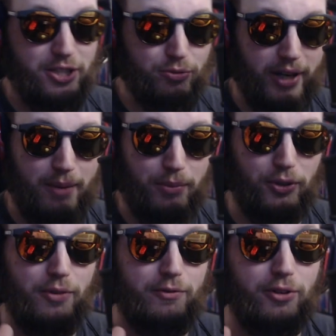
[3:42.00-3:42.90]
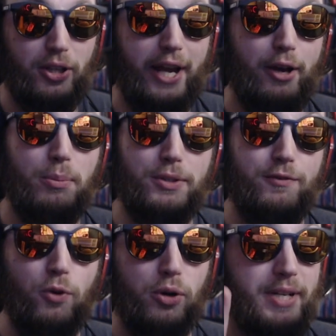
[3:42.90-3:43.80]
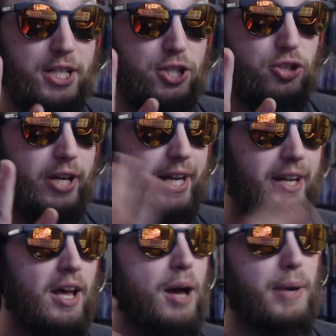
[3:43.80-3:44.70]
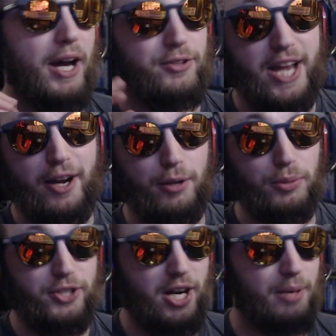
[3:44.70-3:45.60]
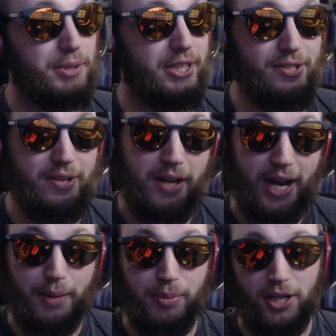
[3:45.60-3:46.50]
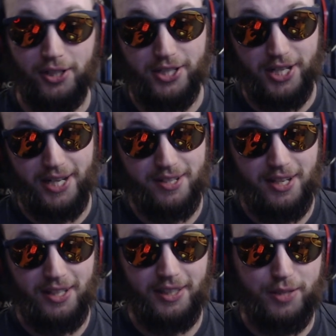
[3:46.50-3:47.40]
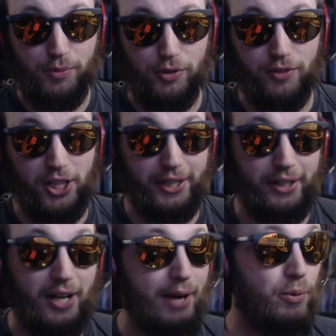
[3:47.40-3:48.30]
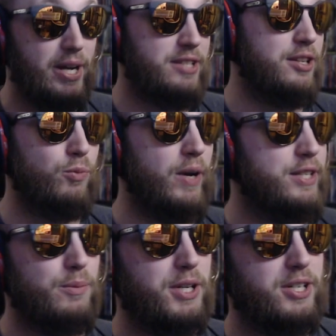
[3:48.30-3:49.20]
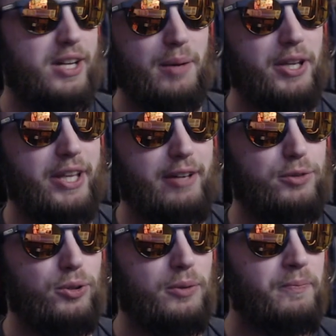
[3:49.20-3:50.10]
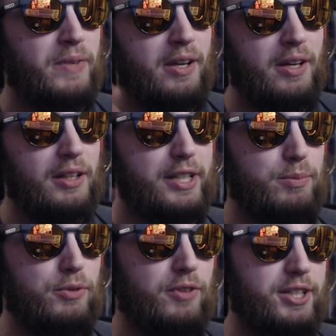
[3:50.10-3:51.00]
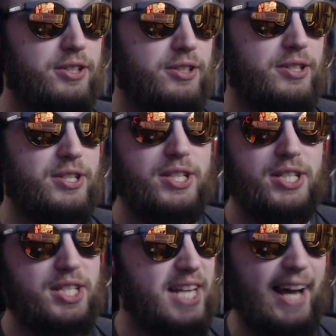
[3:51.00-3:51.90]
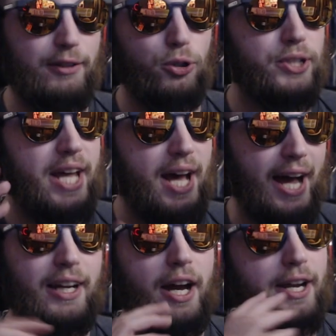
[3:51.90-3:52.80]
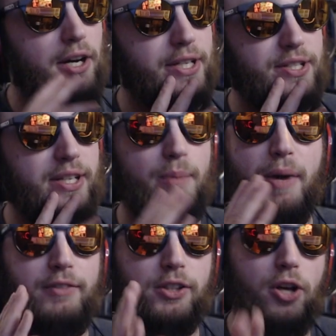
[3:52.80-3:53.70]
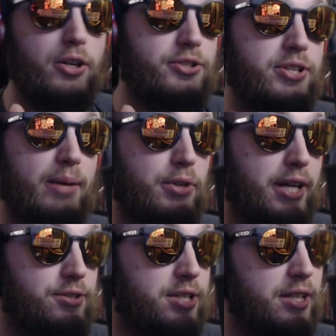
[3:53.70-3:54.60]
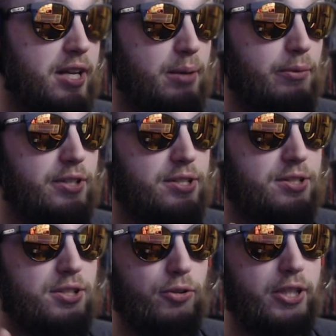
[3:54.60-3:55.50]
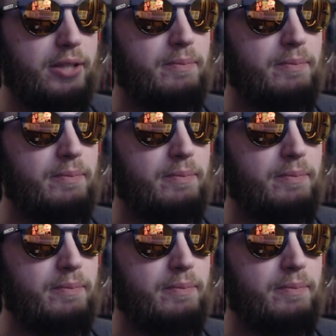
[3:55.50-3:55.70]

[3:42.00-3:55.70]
rambled for like almost 4 minutes straight about how terrible Champa is. I apologize. Let's move on. I wasted way too much time on that fool. Let's move on to Saonel. I honestly am having the hardest time pronouncing the name of this unit.